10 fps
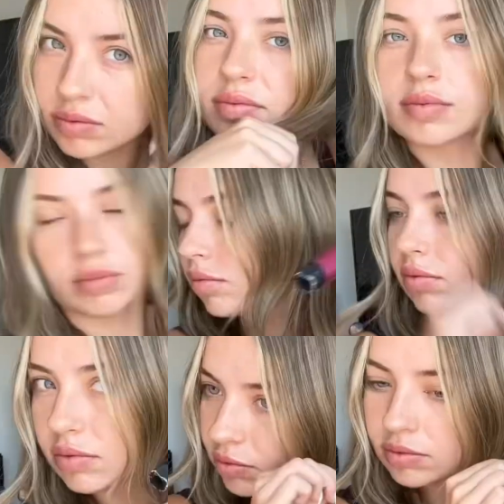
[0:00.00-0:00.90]
Broke
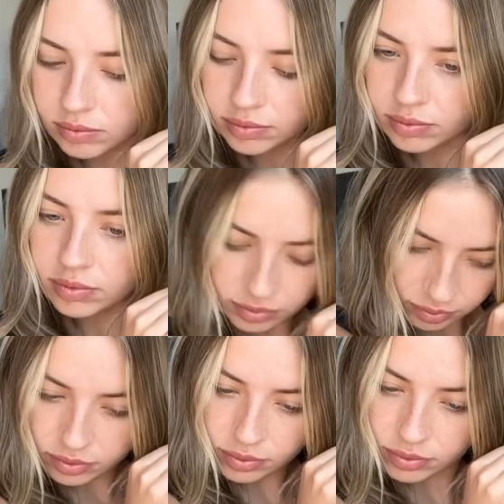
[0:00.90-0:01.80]
up with my girl last
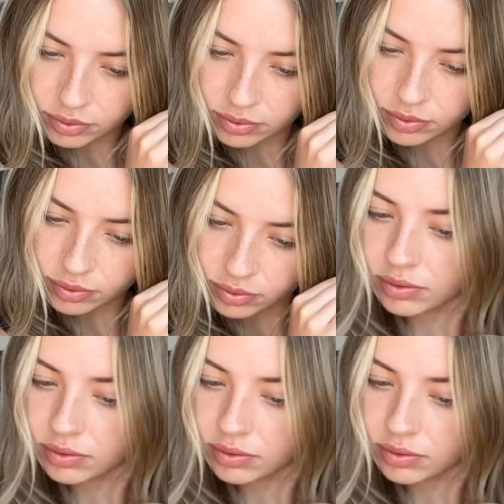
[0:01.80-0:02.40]
night, so I went to the